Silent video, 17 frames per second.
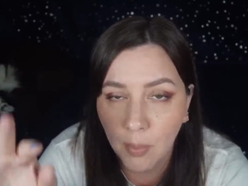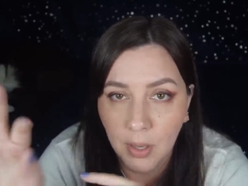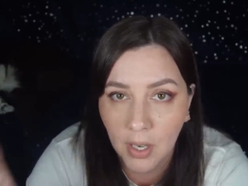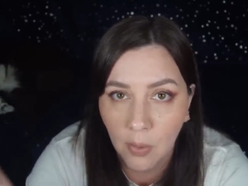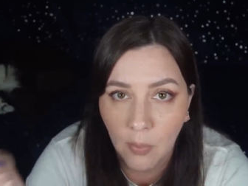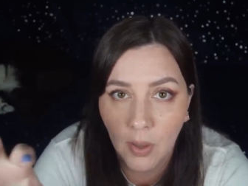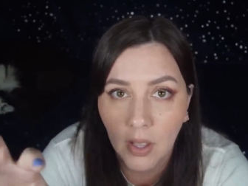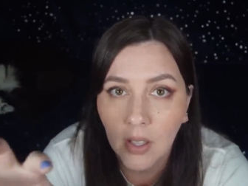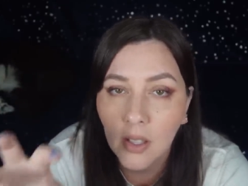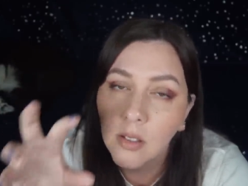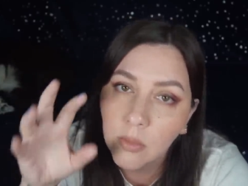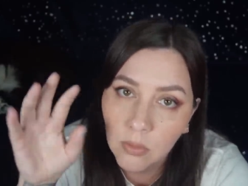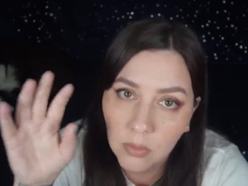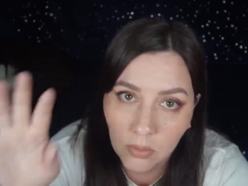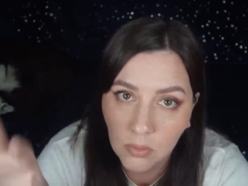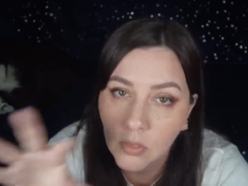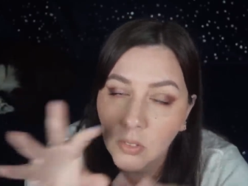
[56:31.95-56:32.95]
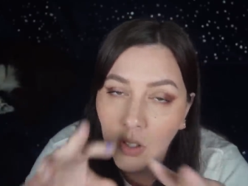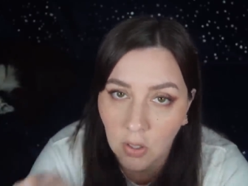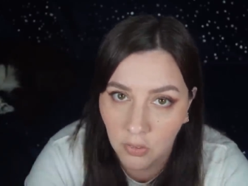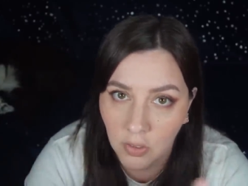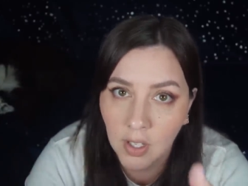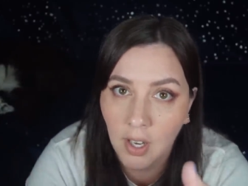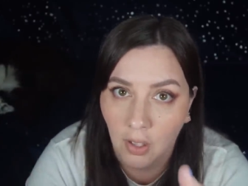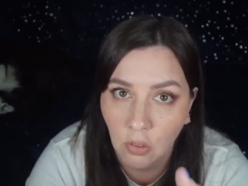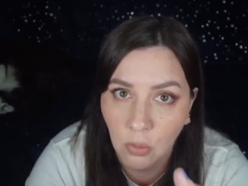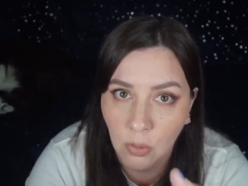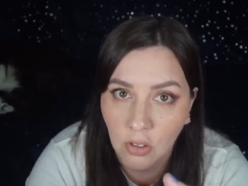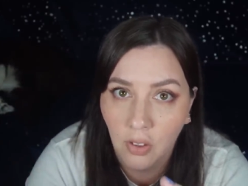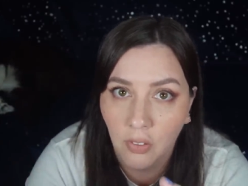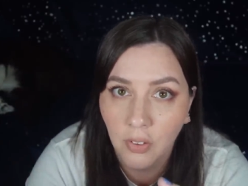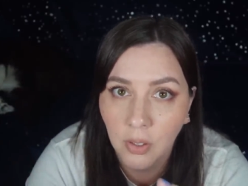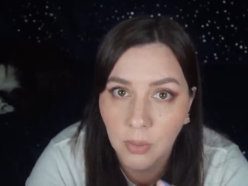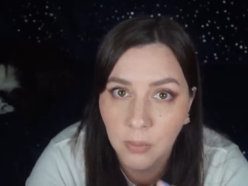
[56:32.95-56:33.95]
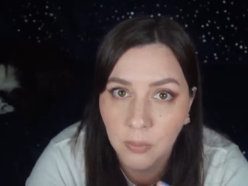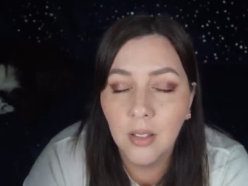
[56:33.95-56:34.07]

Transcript: But anyway, they're sitting next to each other.